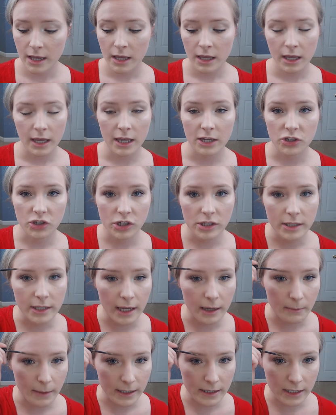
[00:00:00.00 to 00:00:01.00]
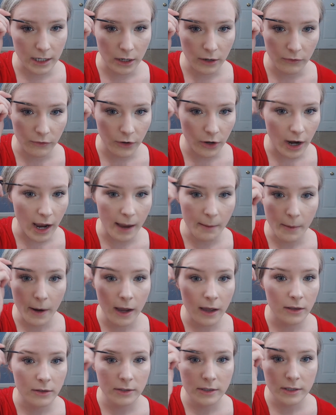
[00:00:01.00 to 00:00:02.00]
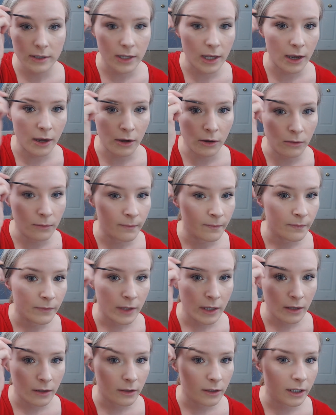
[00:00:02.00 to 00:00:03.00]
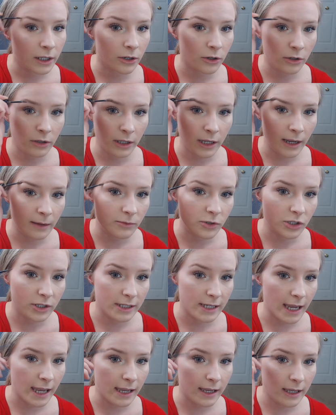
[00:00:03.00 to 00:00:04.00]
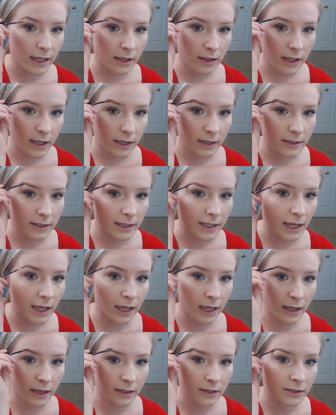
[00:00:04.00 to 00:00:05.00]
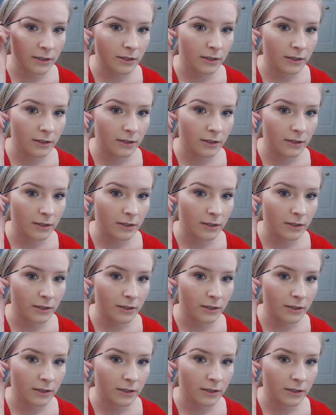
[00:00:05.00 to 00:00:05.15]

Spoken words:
It's just like mascara for your eyebrows. So literally I'm just taking this and